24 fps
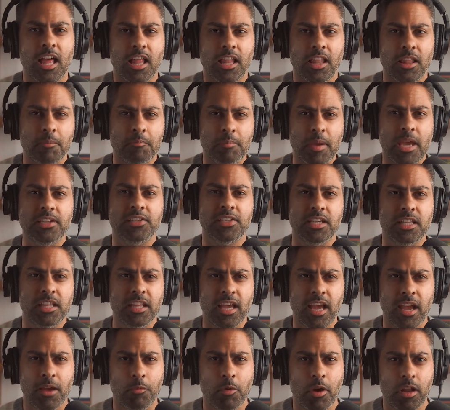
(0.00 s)
basically,
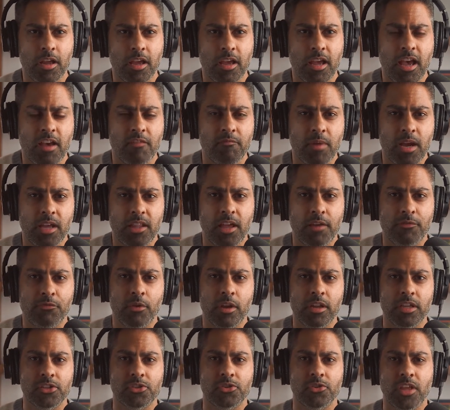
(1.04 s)
I want to have my life
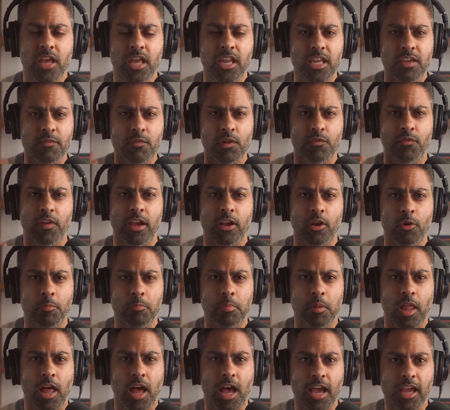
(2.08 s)
running so that even if I go
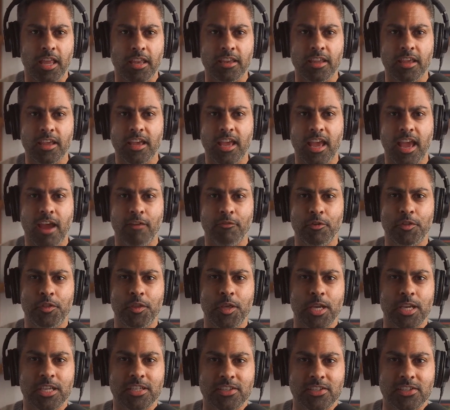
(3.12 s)
blind, everything
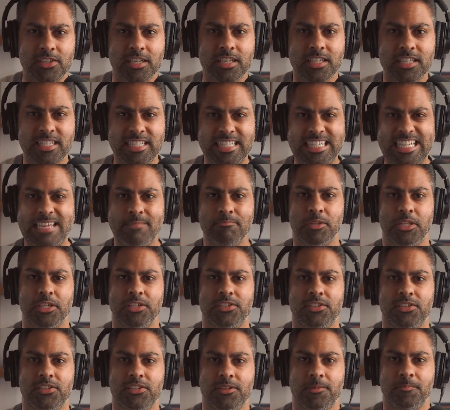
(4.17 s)
is
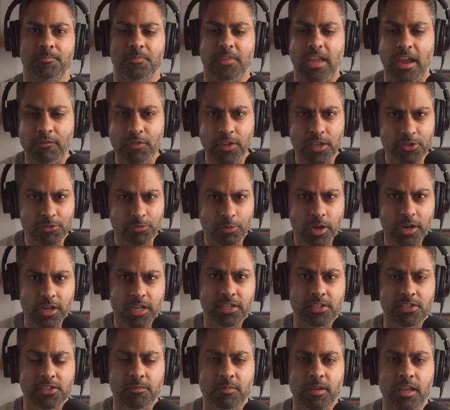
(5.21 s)
seamless. Everything's where it mm-hmm.
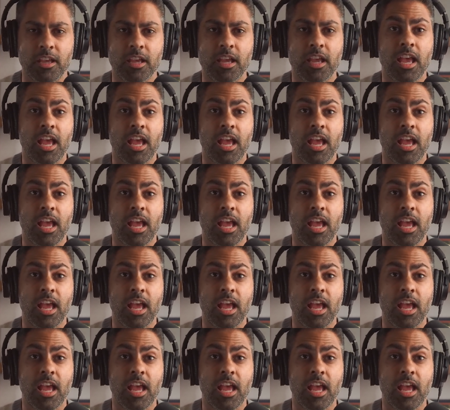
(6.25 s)
needs to be.